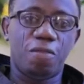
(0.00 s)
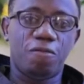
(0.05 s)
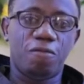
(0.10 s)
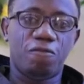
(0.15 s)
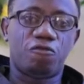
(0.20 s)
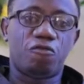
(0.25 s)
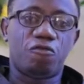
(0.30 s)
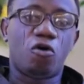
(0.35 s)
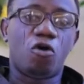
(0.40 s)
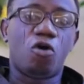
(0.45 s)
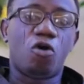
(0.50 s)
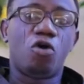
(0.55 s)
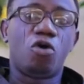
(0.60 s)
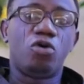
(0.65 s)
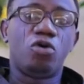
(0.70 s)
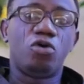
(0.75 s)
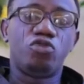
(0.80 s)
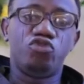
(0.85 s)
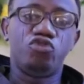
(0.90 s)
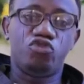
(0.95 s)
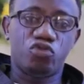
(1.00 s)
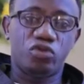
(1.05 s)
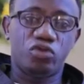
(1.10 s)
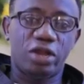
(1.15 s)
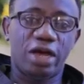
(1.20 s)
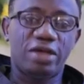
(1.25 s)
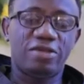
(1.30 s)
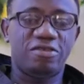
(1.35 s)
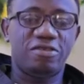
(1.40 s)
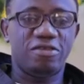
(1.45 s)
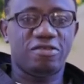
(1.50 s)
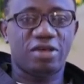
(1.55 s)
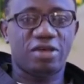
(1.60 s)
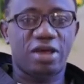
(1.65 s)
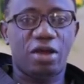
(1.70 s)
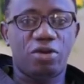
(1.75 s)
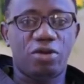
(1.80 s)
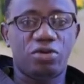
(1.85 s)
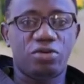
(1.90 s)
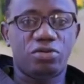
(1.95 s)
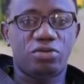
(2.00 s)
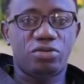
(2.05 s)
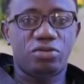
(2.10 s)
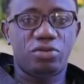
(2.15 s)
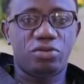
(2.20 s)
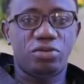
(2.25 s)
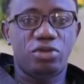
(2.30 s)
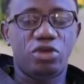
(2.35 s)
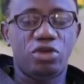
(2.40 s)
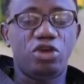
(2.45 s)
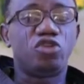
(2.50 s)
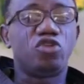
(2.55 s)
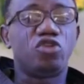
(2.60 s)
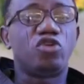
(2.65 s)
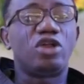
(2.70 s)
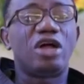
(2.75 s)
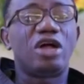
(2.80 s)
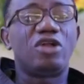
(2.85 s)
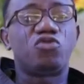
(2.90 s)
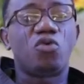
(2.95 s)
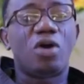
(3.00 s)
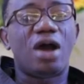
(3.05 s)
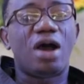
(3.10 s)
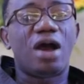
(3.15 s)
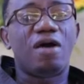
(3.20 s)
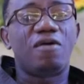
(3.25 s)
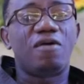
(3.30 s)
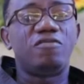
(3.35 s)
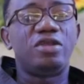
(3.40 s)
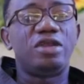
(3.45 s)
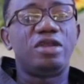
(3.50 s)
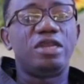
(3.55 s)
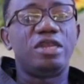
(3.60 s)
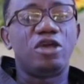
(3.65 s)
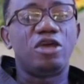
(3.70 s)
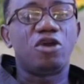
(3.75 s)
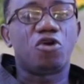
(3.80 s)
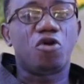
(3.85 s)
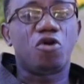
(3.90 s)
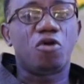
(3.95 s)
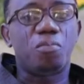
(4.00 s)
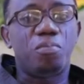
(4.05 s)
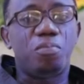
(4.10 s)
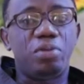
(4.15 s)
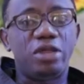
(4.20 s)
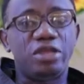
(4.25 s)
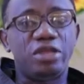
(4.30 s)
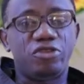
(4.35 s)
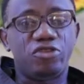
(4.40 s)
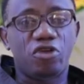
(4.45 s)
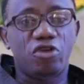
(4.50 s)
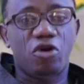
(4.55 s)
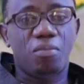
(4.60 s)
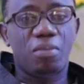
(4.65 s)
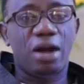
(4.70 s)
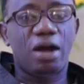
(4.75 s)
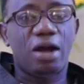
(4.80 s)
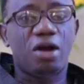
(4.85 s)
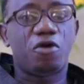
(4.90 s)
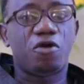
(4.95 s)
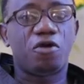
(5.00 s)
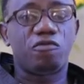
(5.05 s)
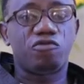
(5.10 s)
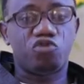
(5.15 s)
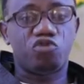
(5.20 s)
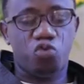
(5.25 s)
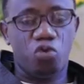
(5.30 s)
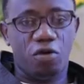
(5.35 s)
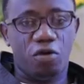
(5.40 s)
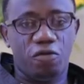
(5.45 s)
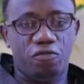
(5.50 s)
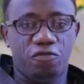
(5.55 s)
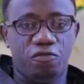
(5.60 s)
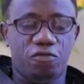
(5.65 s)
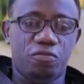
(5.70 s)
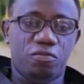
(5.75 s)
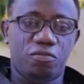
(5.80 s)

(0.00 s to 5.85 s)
for Judas Iscariot, in order to have the complete number of 12.